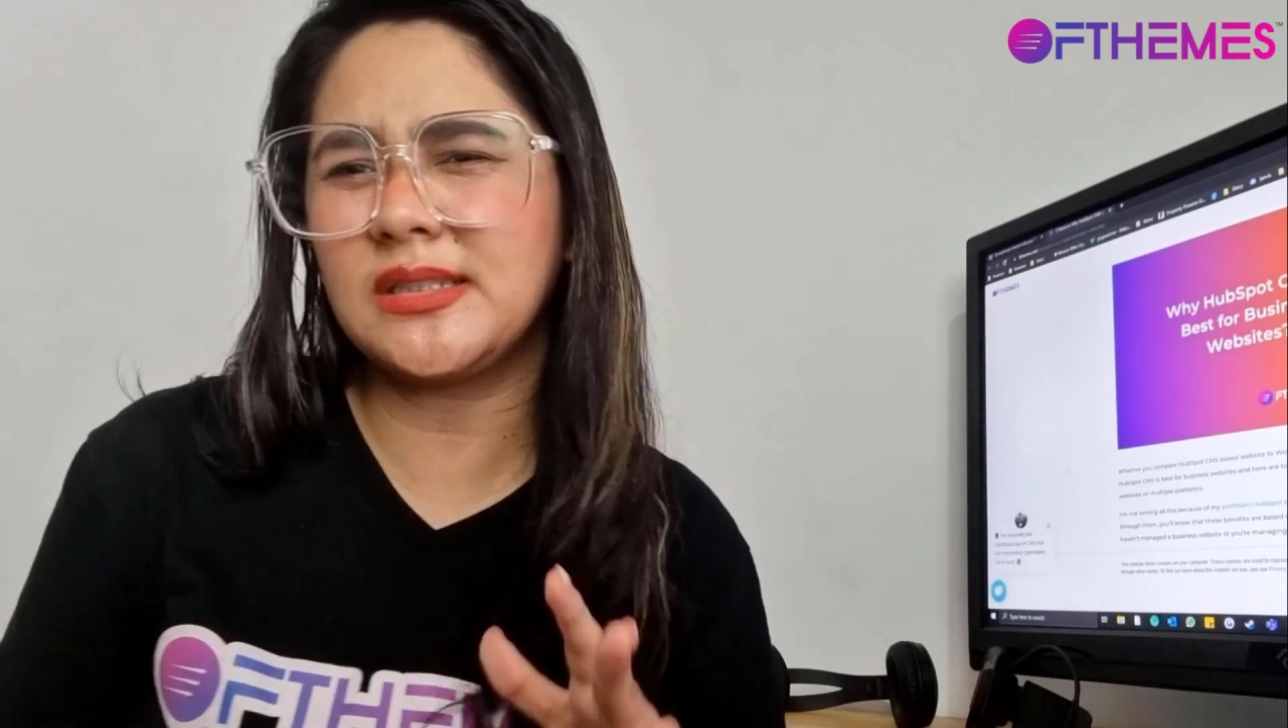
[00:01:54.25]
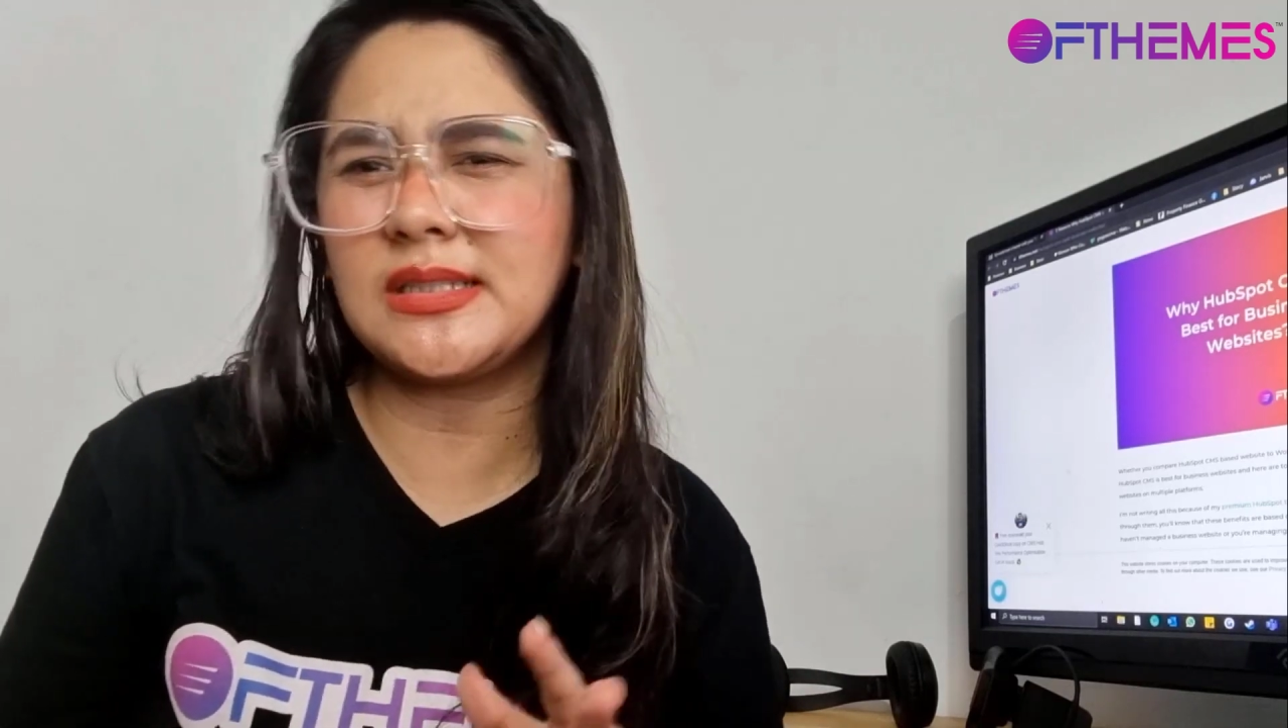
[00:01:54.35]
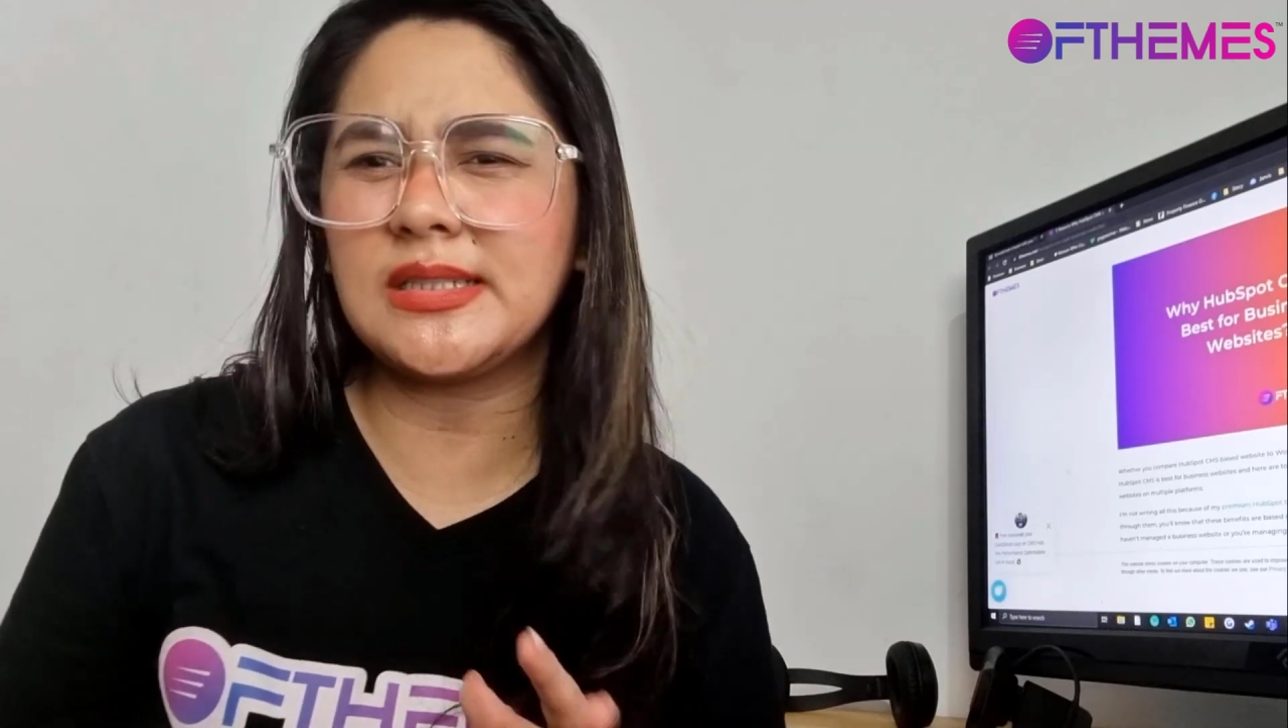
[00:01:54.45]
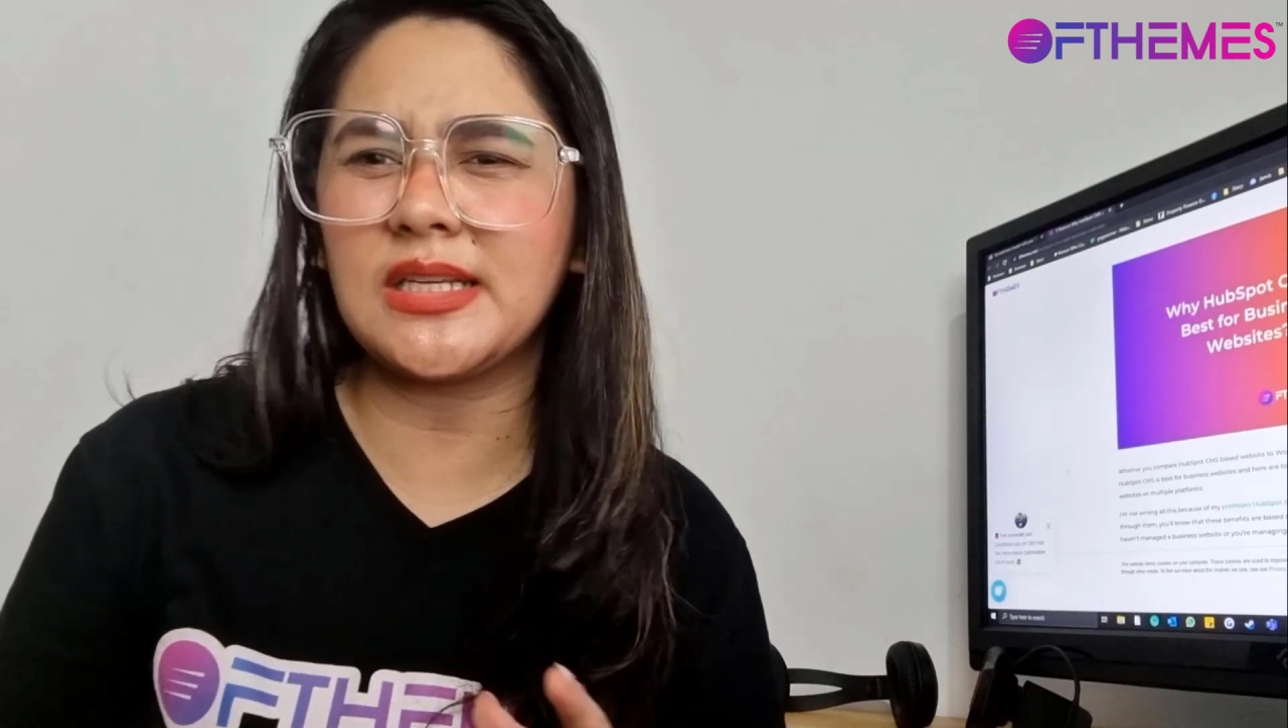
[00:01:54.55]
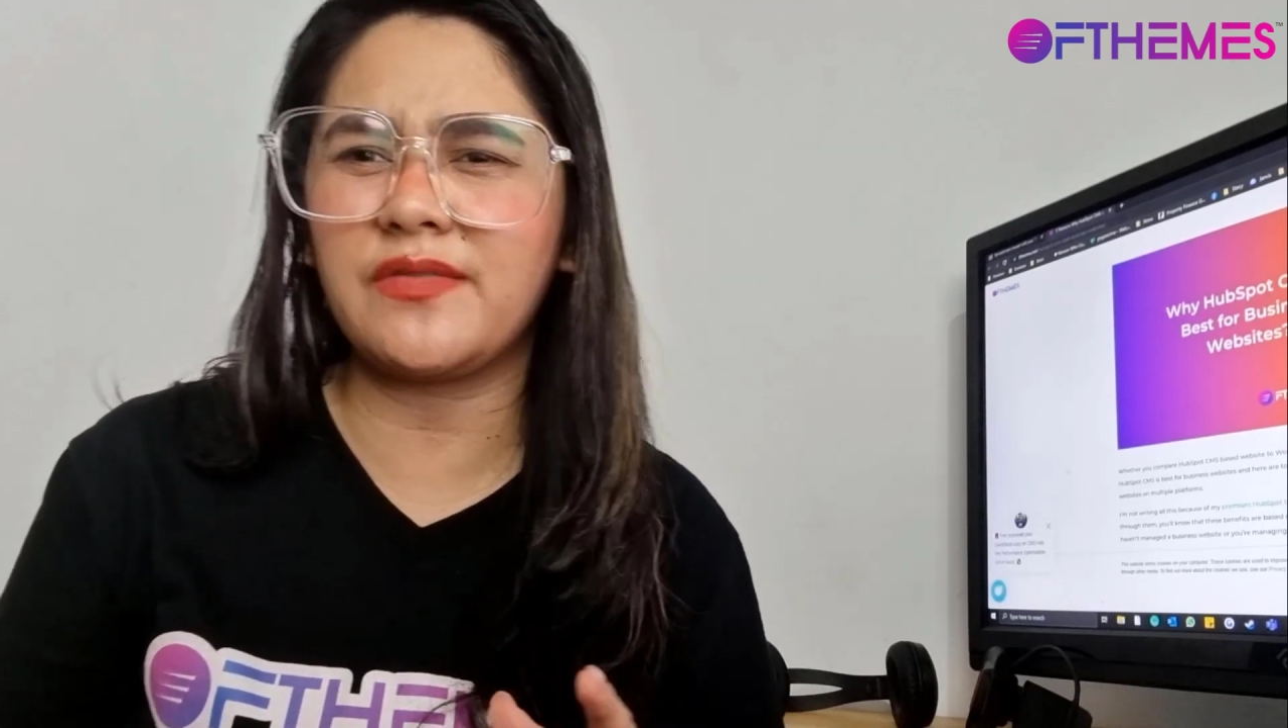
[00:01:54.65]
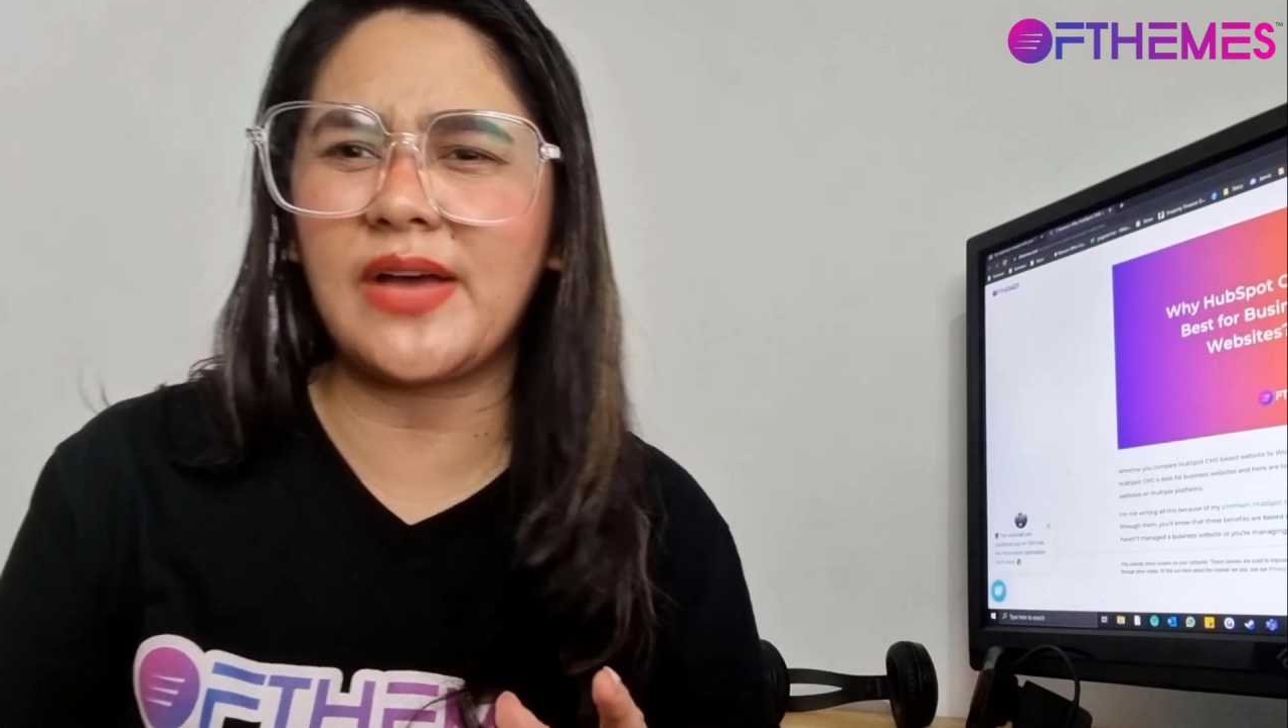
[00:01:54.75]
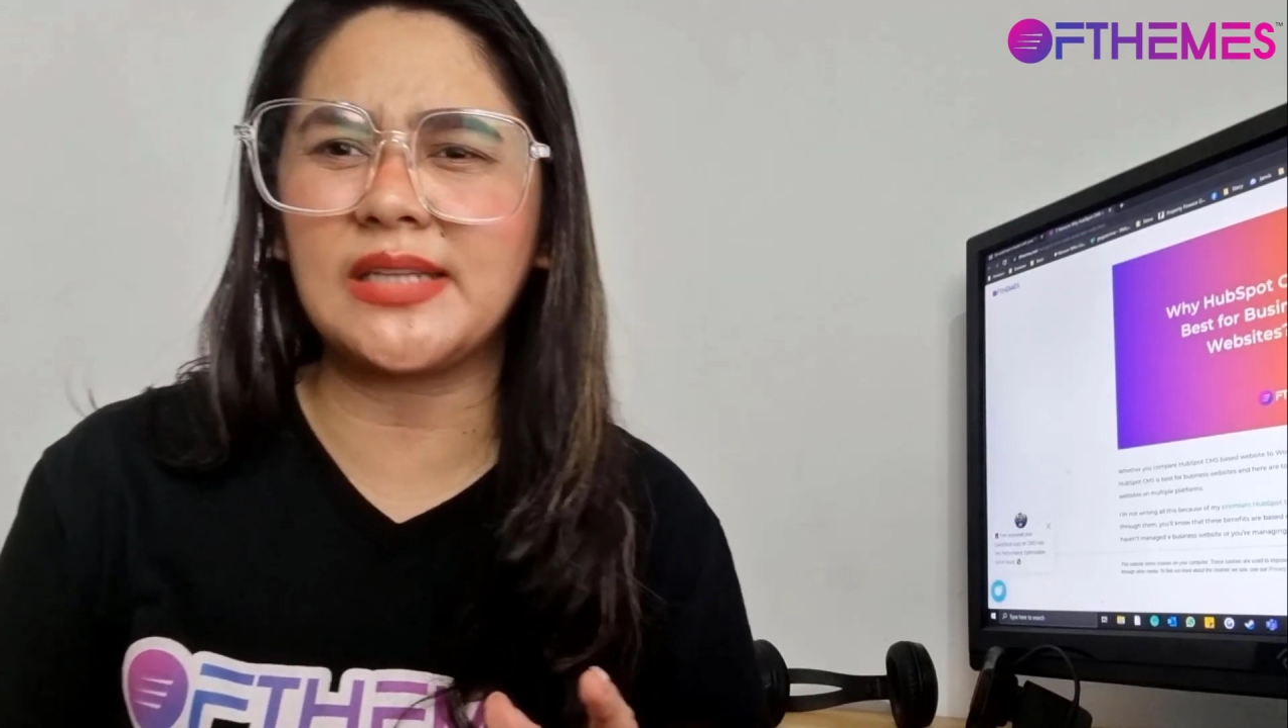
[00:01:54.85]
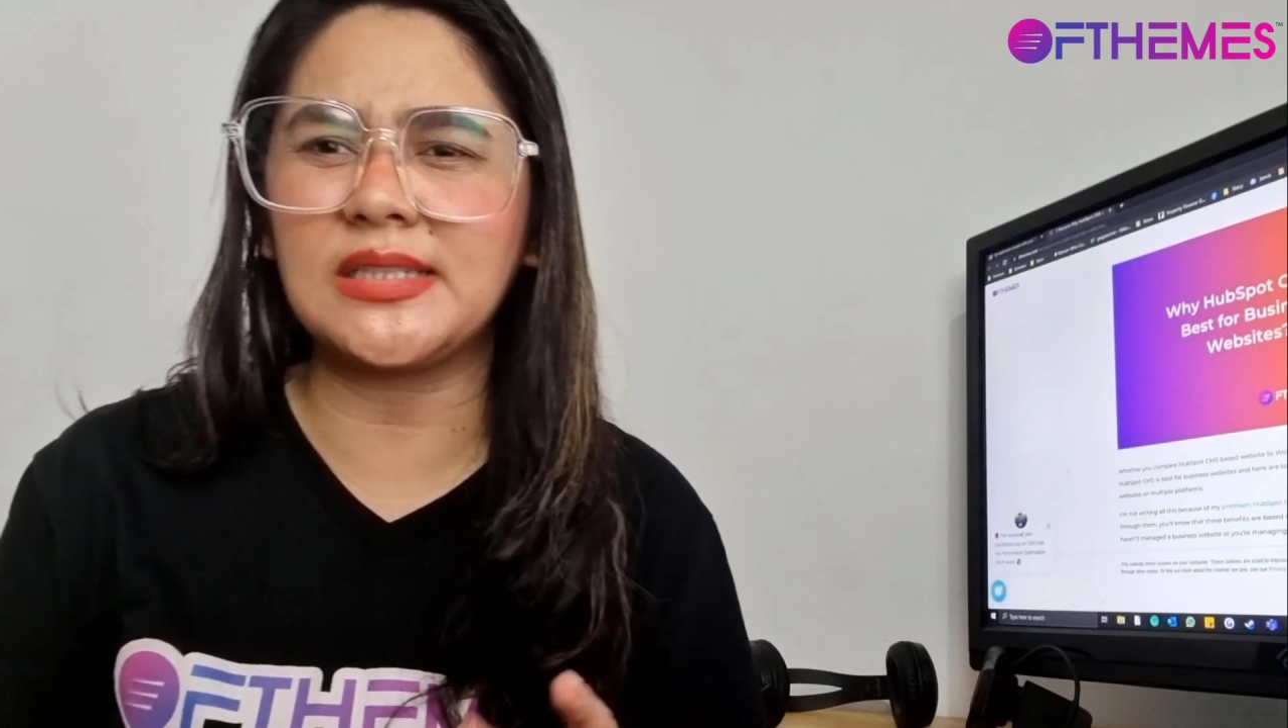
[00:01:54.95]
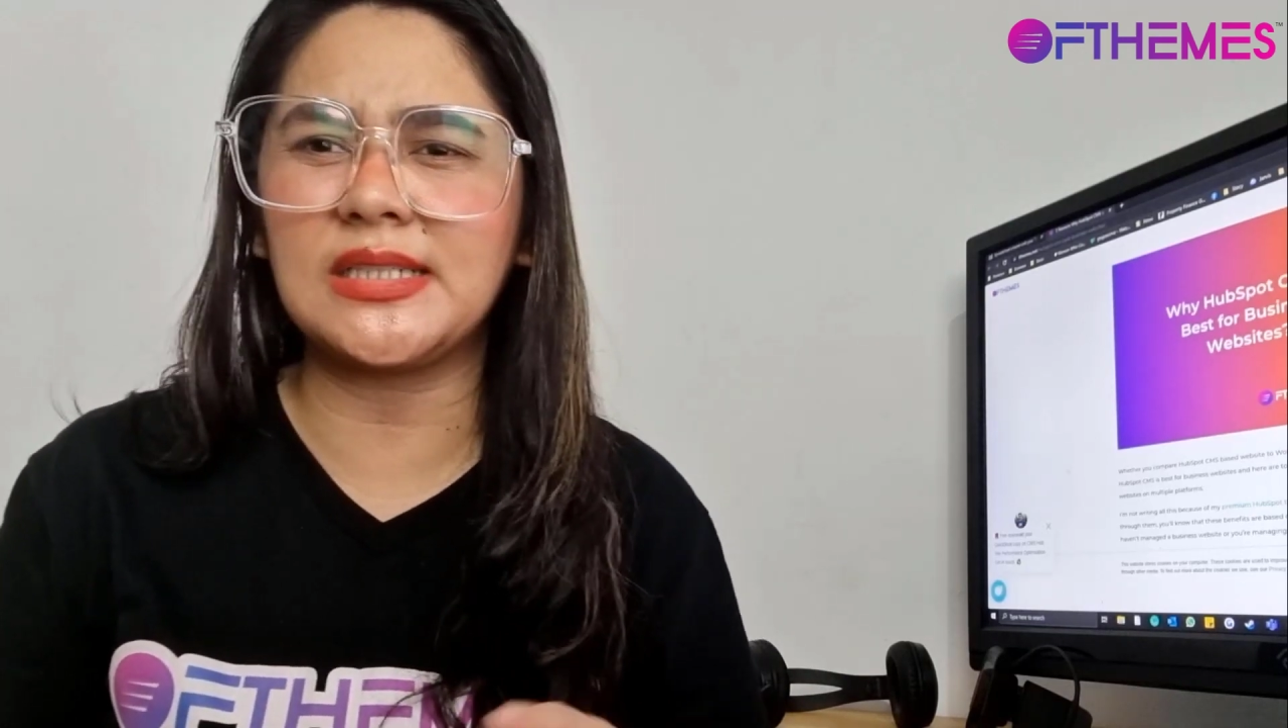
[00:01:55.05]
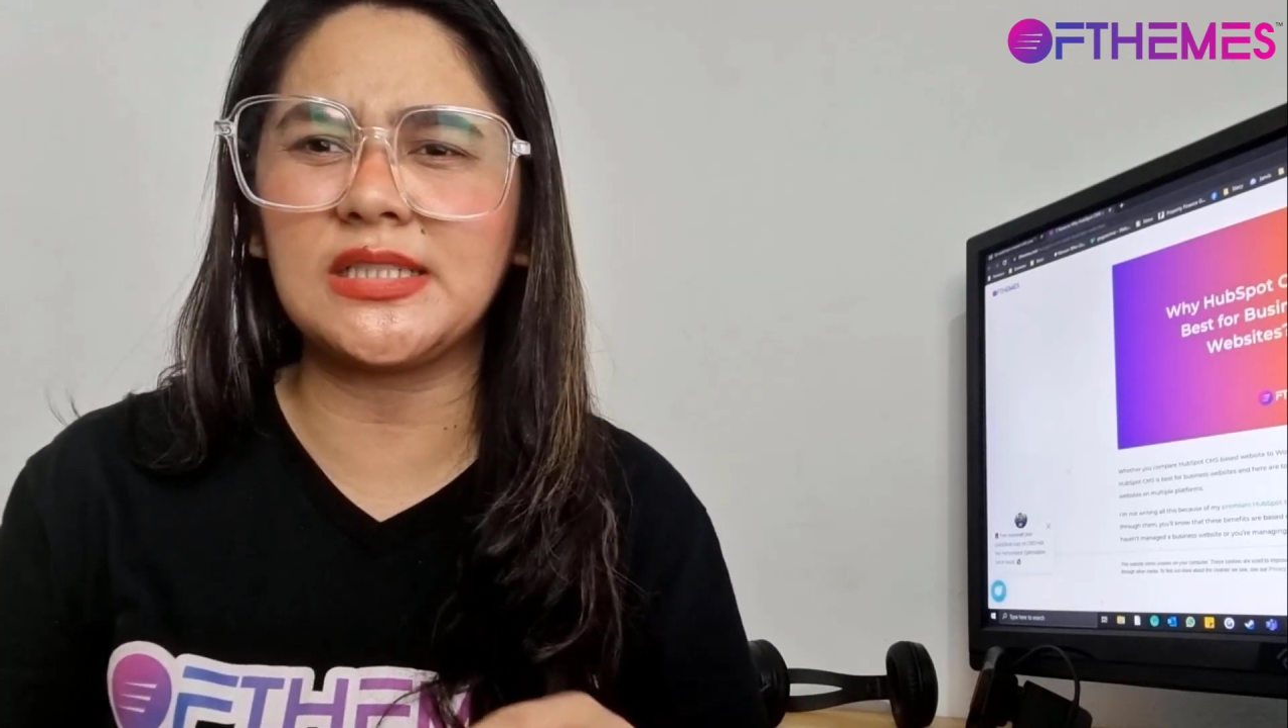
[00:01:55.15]

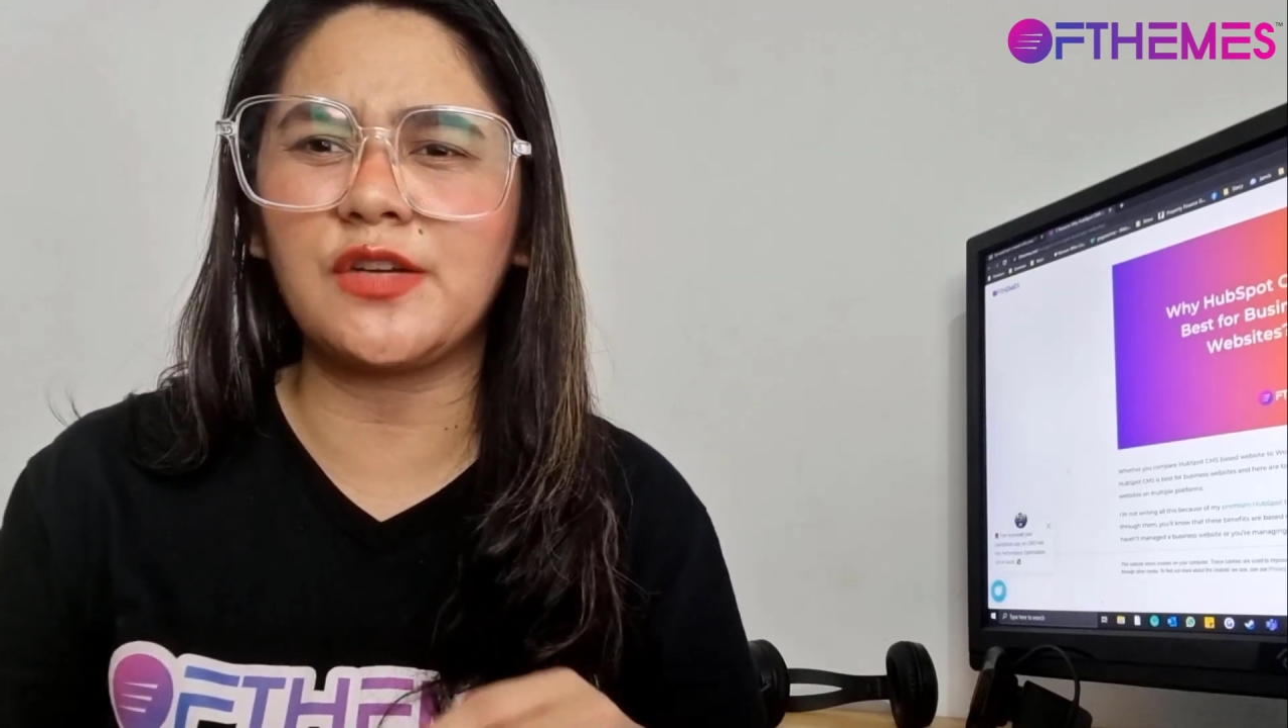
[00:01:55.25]
disadvantage